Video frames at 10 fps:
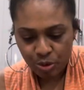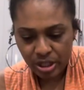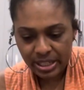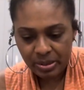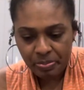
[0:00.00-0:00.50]

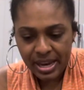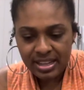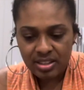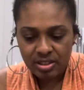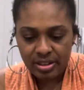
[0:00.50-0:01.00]
really
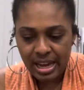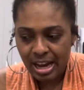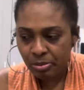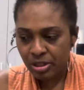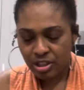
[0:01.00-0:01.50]
depends on
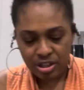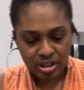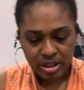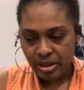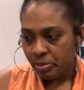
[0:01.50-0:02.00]
how much
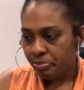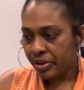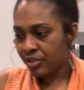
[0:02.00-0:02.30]
beef